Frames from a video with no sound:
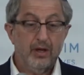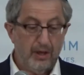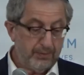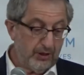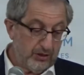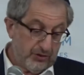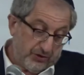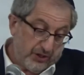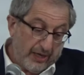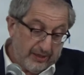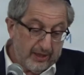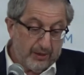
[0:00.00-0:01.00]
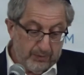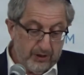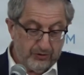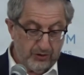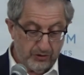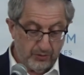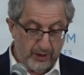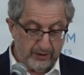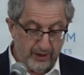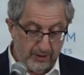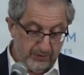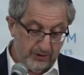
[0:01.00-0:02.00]
I'm going to cite that research
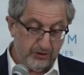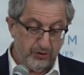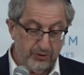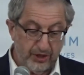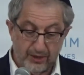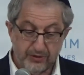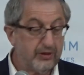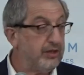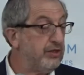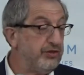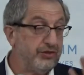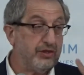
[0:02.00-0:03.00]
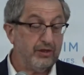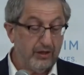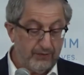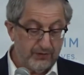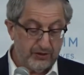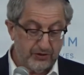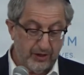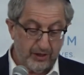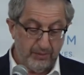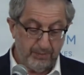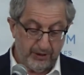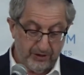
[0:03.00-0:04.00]
right now. It's a 2011
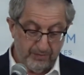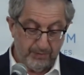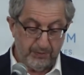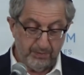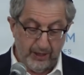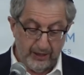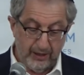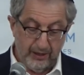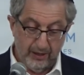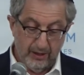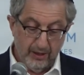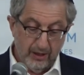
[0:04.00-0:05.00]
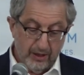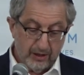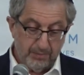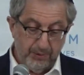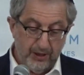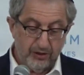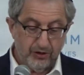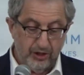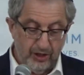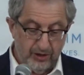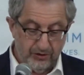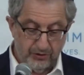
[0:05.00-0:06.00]
study, but there have been many. Compare
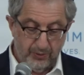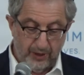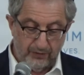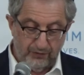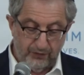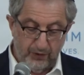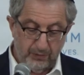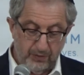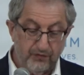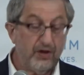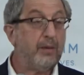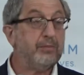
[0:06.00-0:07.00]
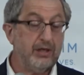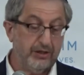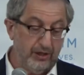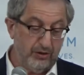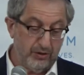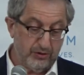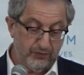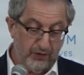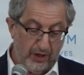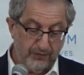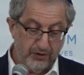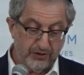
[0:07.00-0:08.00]
teens who had frequent family dinners,
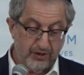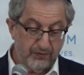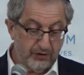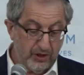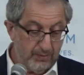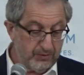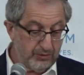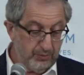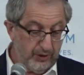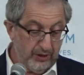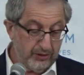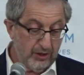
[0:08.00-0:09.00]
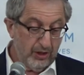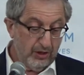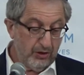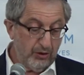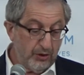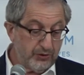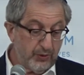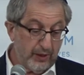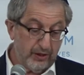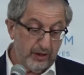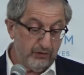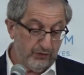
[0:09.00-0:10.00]
five to seven times a week, to those who
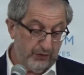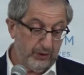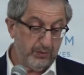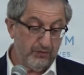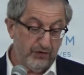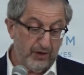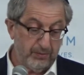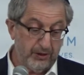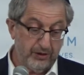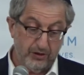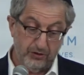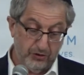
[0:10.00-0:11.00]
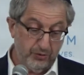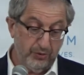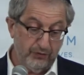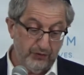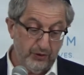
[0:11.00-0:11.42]
had infrequent family dinners, two or